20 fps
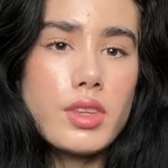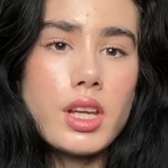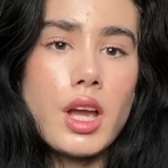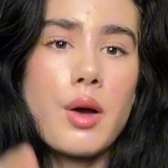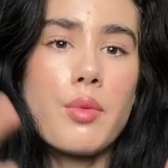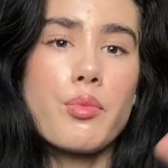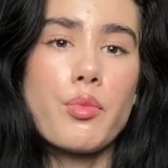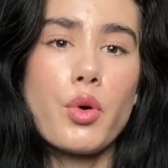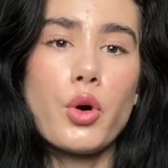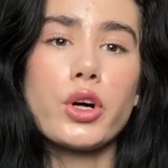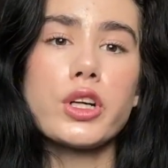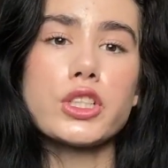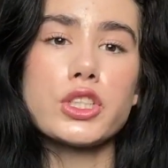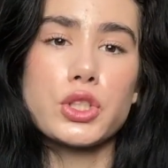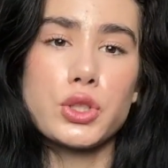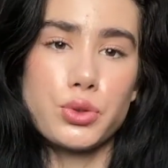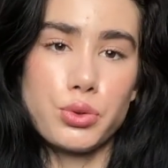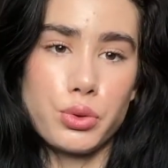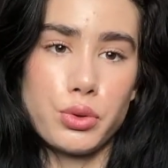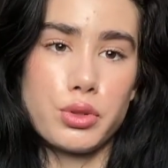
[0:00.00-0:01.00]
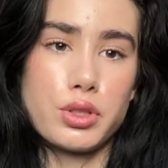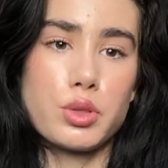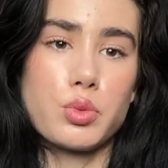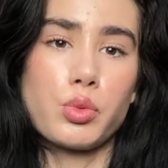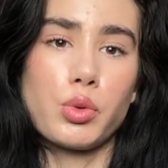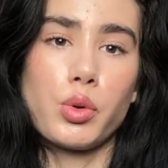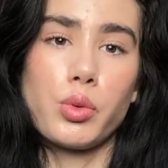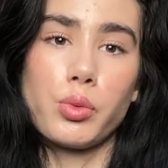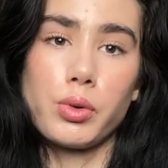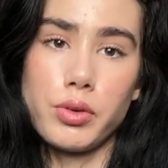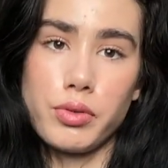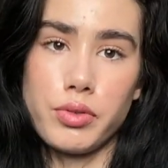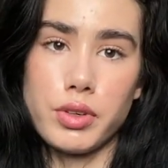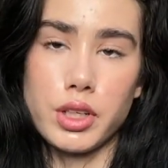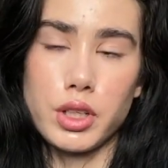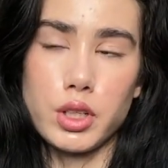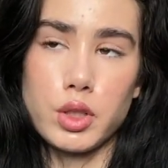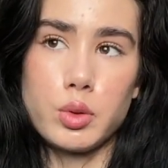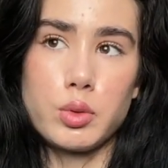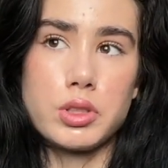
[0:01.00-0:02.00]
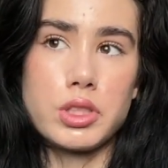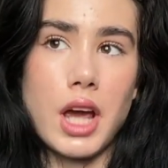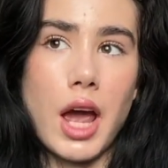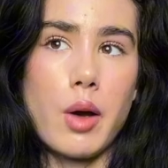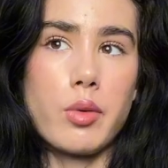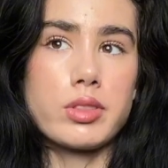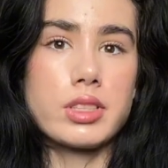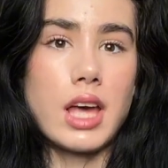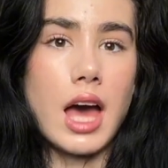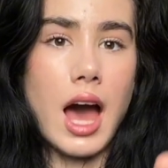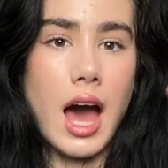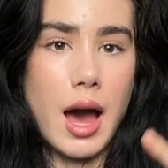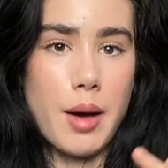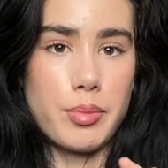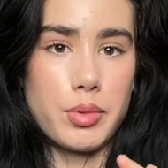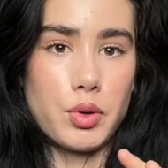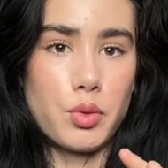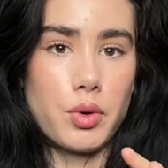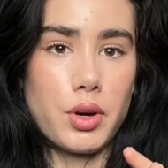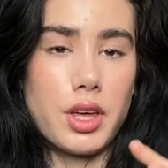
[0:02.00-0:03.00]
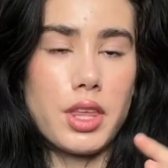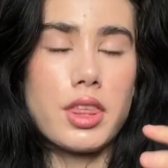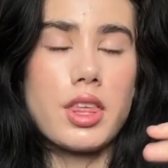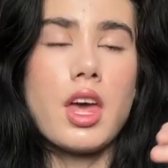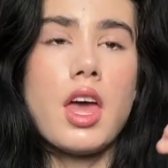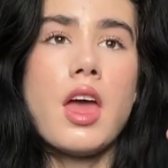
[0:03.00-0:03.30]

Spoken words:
more truths were revealed, which I was happy with.